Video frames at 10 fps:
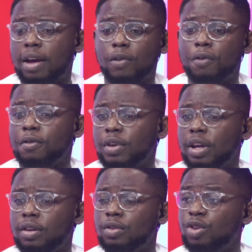often
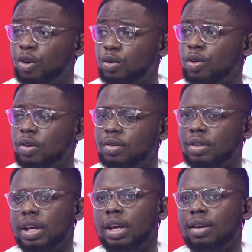heard doctors
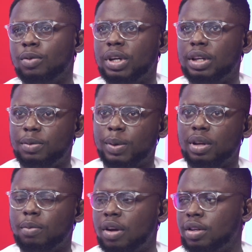when they're speaking
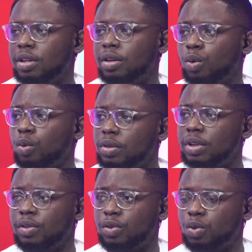about the oaths they
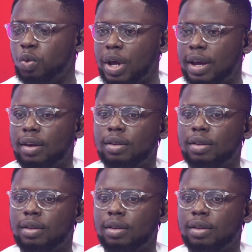swear,